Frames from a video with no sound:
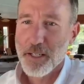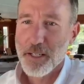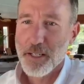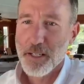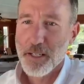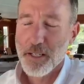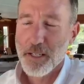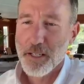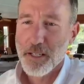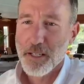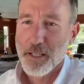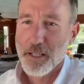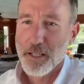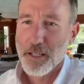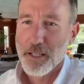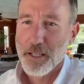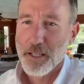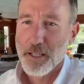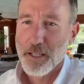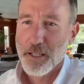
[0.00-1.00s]

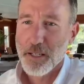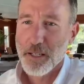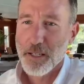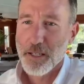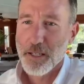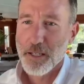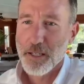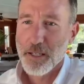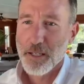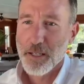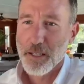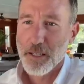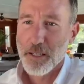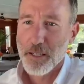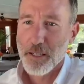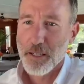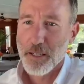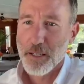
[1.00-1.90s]
Nothing is said.